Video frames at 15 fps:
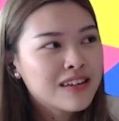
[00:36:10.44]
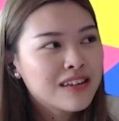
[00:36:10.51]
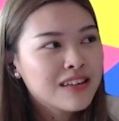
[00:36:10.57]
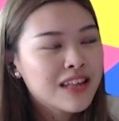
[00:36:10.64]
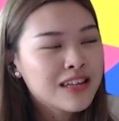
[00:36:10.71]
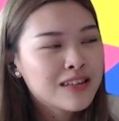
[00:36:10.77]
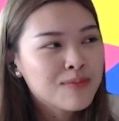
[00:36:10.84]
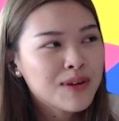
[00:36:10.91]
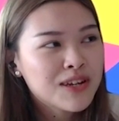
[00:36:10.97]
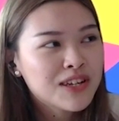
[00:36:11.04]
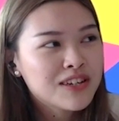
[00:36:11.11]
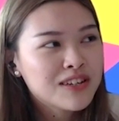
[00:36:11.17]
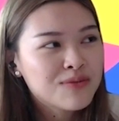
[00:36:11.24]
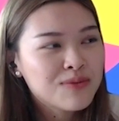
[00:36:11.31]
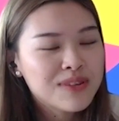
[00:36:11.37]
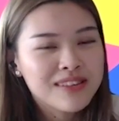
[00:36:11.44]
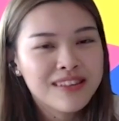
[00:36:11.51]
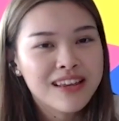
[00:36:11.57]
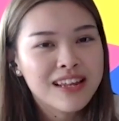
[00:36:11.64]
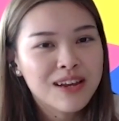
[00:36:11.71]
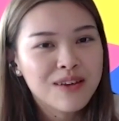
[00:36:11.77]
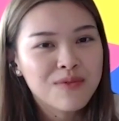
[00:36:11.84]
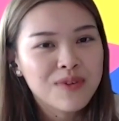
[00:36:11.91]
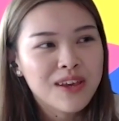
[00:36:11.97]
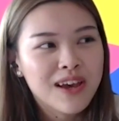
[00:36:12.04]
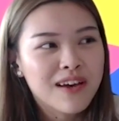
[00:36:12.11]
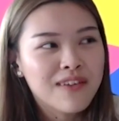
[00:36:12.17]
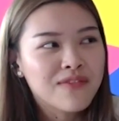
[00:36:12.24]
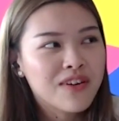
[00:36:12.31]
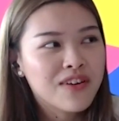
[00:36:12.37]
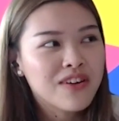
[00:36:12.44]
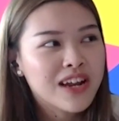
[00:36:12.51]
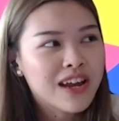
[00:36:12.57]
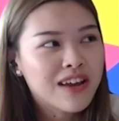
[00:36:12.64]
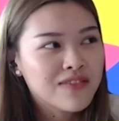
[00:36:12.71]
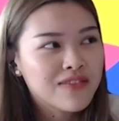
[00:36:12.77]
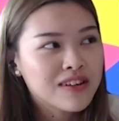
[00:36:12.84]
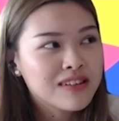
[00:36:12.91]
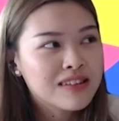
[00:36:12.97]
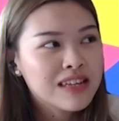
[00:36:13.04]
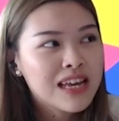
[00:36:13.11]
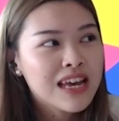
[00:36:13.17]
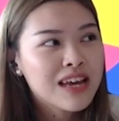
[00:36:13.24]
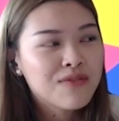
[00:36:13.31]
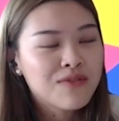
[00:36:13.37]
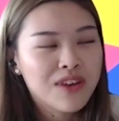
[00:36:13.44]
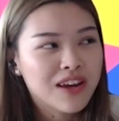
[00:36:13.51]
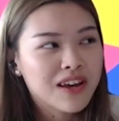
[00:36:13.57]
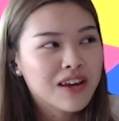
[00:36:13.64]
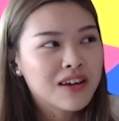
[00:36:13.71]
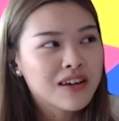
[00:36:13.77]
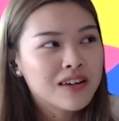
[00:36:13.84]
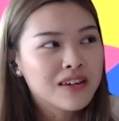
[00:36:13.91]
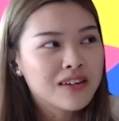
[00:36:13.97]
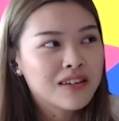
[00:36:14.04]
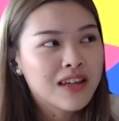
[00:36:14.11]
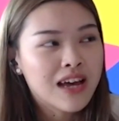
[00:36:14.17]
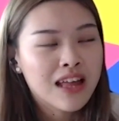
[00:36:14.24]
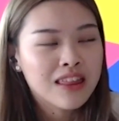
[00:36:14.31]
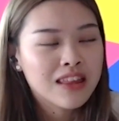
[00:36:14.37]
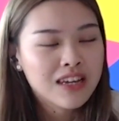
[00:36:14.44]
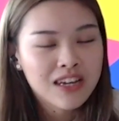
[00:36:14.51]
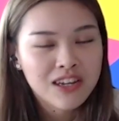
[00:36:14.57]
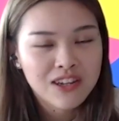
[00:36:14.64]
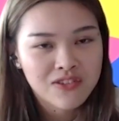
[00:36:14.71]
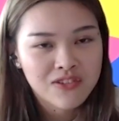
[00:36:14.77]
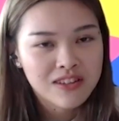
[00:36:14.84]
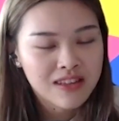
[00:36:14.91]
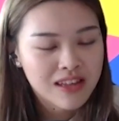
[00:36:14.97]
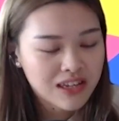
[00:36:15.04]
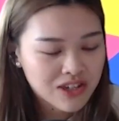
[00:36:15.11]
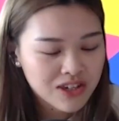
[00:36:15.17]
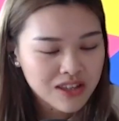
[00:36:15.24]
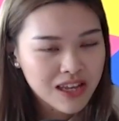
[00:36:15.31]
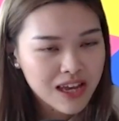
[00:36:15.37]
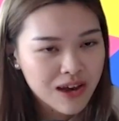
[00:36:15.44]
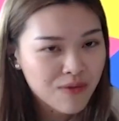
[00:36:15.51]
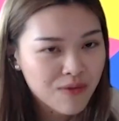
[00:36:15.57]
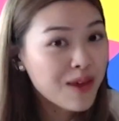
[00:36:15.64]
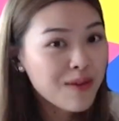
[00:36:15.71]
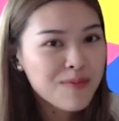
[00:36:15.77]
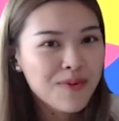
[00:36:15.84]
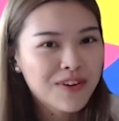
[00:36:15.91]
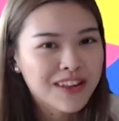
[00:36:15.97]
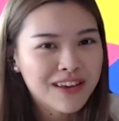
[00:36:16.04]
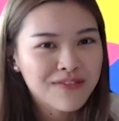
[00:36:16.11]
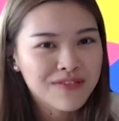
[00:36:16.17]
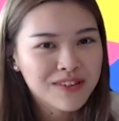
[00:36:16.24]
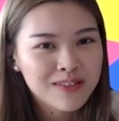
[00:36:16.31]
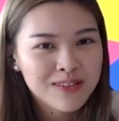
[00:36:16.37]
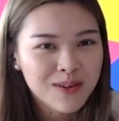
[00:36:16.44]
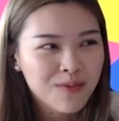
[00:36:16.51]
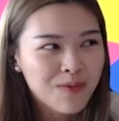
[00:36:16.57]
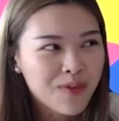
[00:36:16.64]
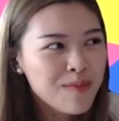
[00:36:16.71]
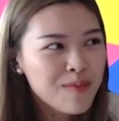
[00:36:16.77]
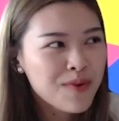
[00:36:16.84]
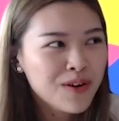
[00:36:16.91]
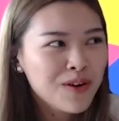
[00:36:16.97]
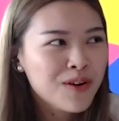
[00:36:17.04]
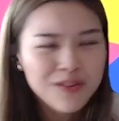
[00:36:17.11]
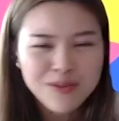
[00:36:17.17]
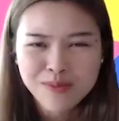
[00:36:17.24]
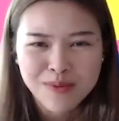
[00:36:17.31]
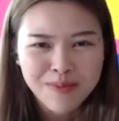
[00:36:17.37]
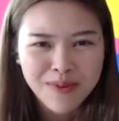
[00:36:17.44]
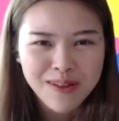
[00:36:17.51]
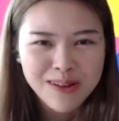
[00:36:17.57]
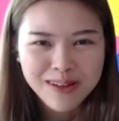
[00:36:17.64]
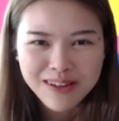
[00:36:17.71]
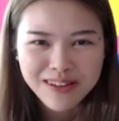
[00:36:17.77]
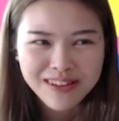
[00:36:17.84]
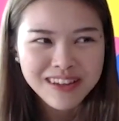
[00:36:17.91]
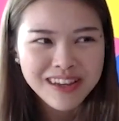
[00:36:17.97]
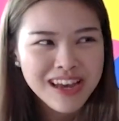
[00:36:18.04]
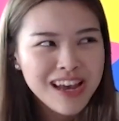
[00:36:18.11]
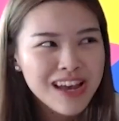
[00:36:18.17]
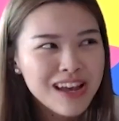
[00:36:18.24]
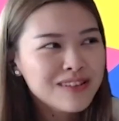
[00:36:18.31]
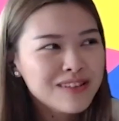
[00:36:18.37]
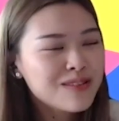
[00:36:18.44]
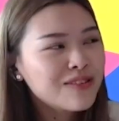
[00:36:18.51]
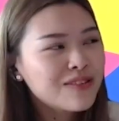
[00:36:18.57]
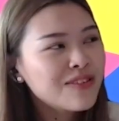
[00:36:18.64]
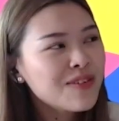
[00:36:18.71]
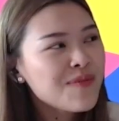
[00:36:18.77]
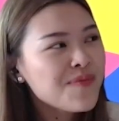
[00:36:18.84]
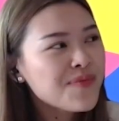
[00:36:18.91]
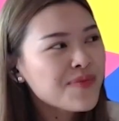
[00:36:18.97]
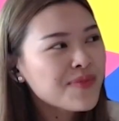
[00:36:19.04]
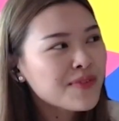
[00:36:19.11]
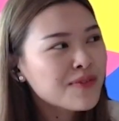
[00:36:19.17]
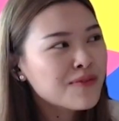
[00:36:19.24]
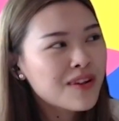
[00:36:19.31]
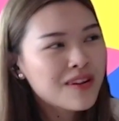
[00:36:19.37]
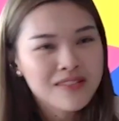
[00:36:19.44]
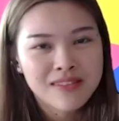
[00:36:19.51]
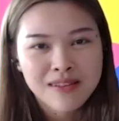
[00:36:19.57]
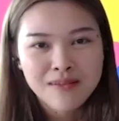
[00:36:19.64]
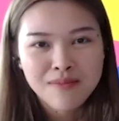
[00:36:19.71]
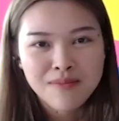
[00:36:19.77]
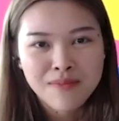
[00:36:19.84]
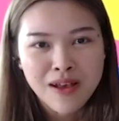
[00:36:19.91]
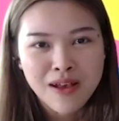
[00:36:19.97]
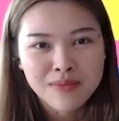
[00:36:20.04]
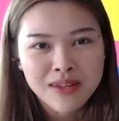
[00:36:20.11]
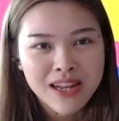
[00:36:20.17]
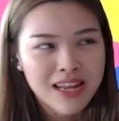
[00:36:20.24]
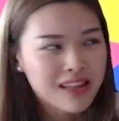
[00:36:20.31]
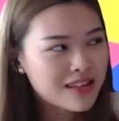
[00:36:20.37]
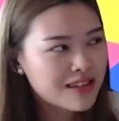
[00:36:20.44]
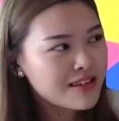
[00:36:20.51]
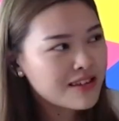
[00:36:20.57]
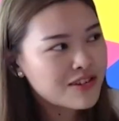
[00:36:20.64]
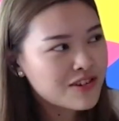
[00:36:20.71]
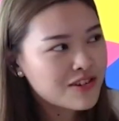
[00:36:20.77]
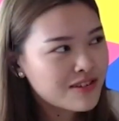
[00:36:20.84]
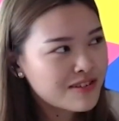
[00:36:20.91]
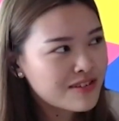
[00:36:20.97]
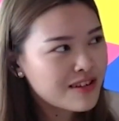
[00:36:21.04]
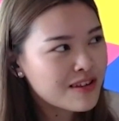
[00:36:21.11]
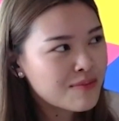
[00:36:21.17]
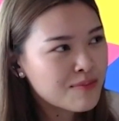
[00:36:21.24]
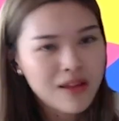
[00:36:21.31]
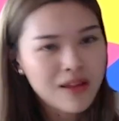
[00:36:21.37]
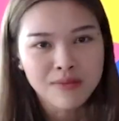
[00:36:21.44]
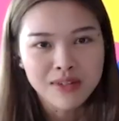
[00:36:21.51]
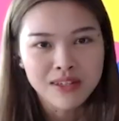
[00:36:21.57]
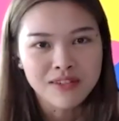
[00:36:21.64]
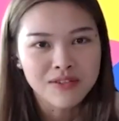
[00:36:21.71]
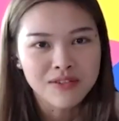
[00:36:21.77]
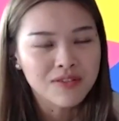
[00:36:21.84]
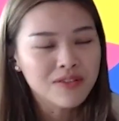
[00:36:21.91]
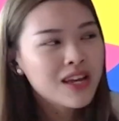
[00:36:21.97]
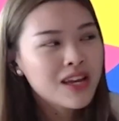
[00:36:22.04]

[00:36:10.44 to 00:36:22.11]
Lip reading: as much as we say that we are very diverse, we are other countries actually are way more diverse and way more cosmopolitan. So when I was in Melbourne, and that's just in Melbourne, you know,